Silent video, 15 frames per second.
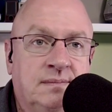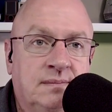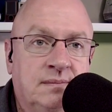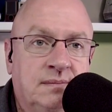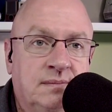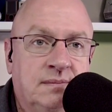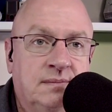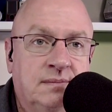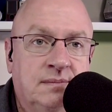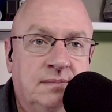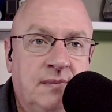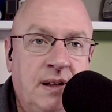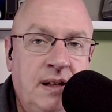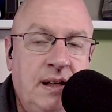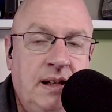something.
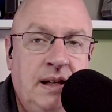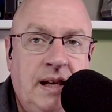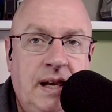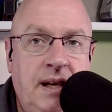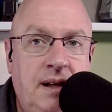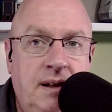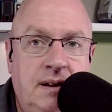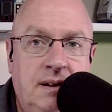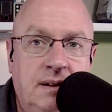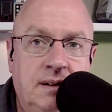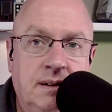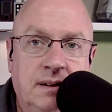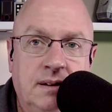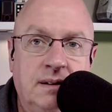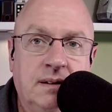But hey, I think
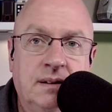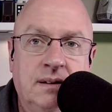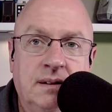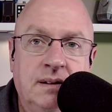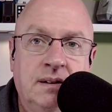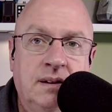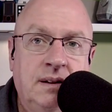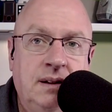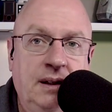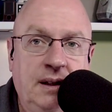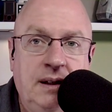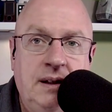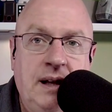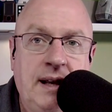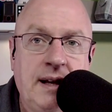it's a question mark right now.
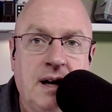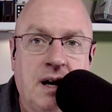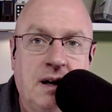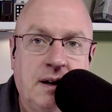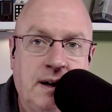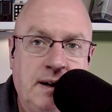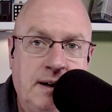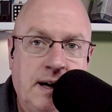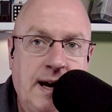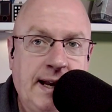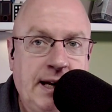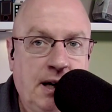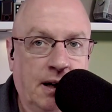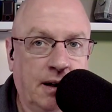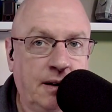Hey, our,
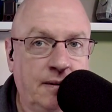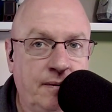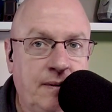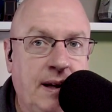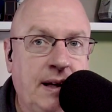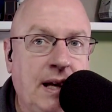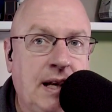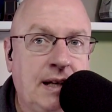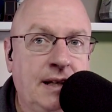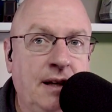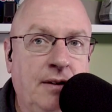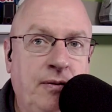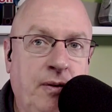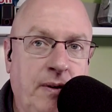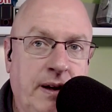iHeart, I got a deal
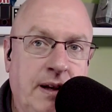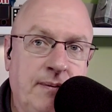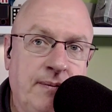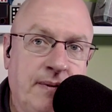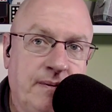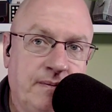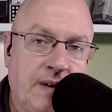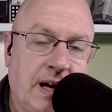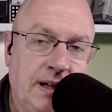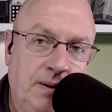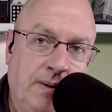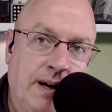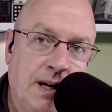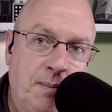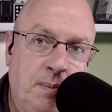for you. I know
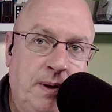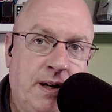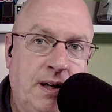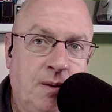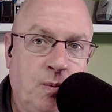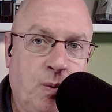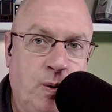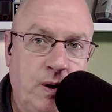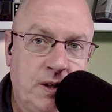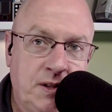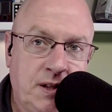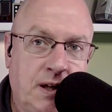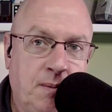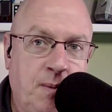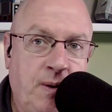how to put on award
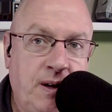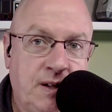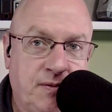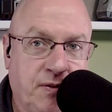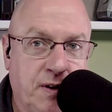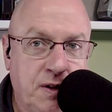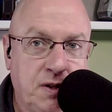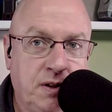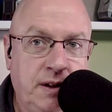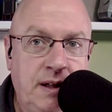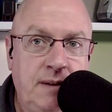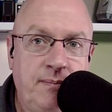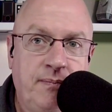ceremonies virtually.